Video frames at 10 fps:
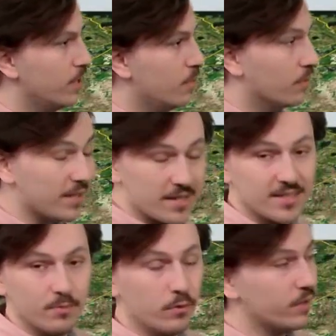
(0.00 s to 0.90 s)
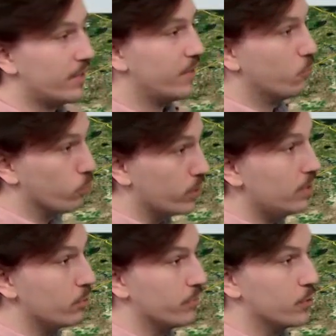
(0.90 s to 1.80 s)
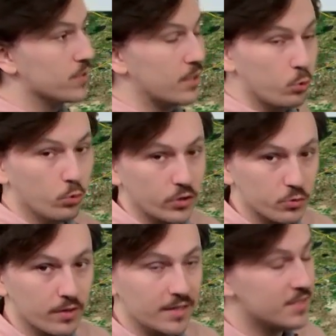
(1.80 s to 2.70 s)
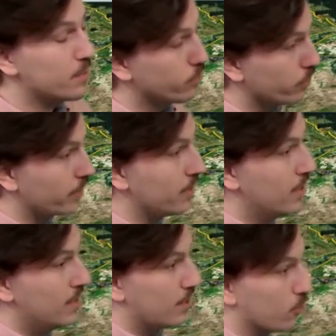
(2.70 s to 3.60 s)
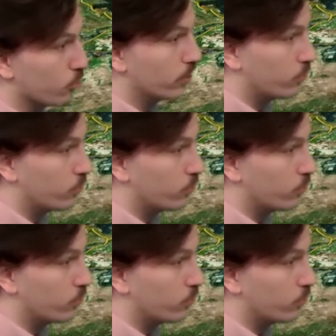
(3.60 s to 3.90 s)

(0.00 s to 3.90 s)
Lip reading: But like I said, Modoc County really reveals that cooling trend that's temporary here pretty